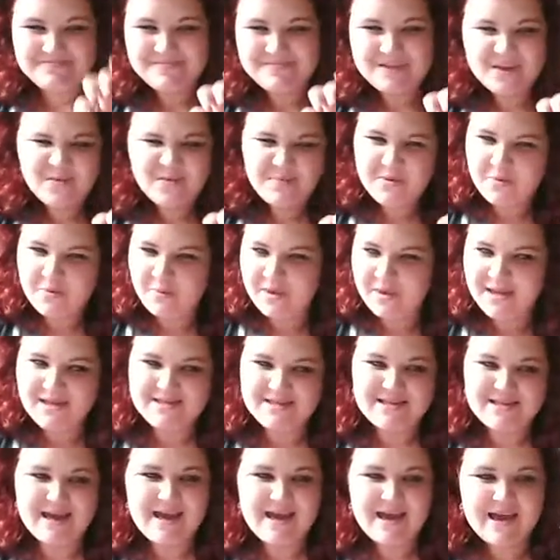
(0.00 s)
a little bit
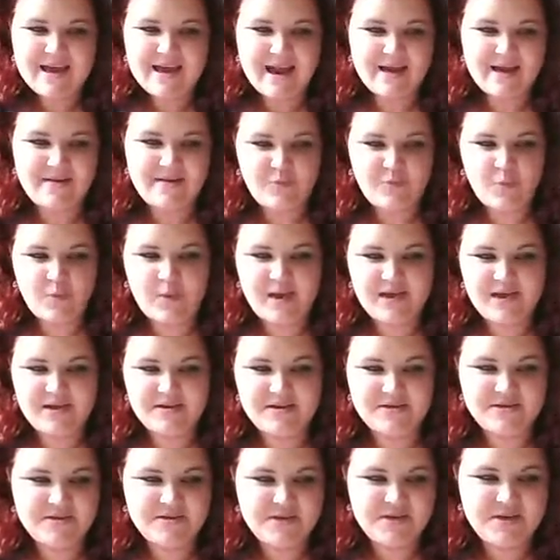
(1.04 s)
weird. I like kind of
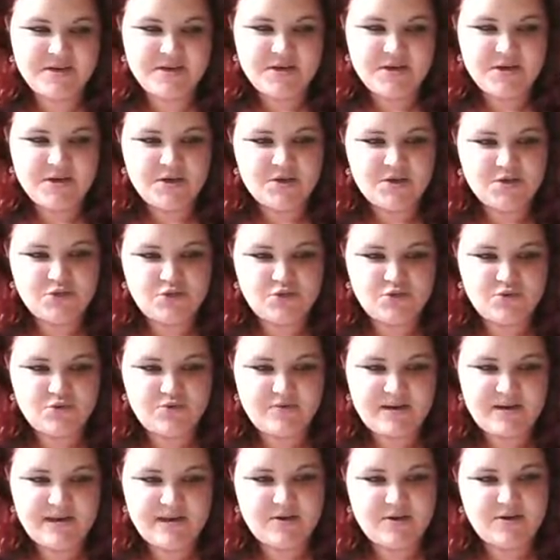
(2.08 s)
weird
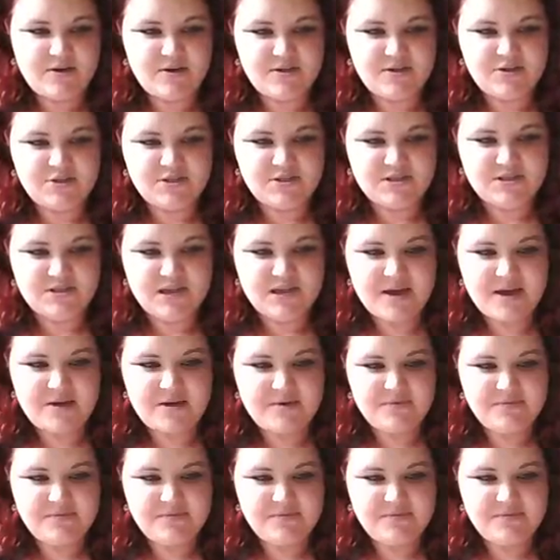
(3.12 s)
jewellery. You can just go